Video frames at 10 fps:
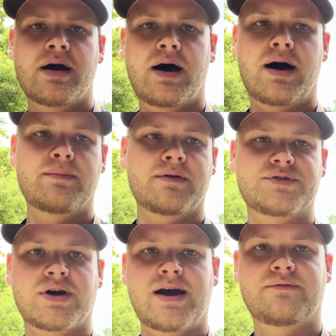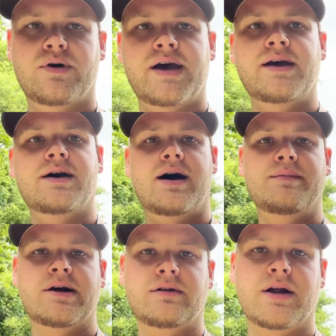um, of driveway um,
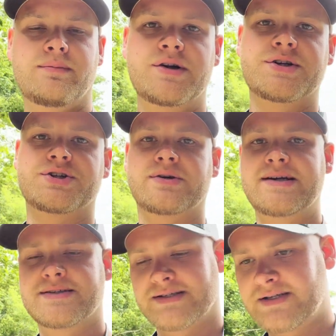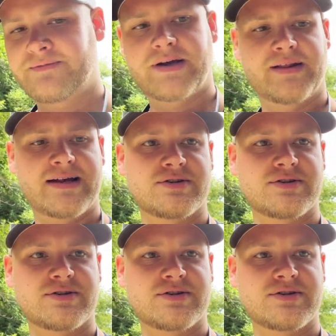and clear a bunch of trees and stuff like that.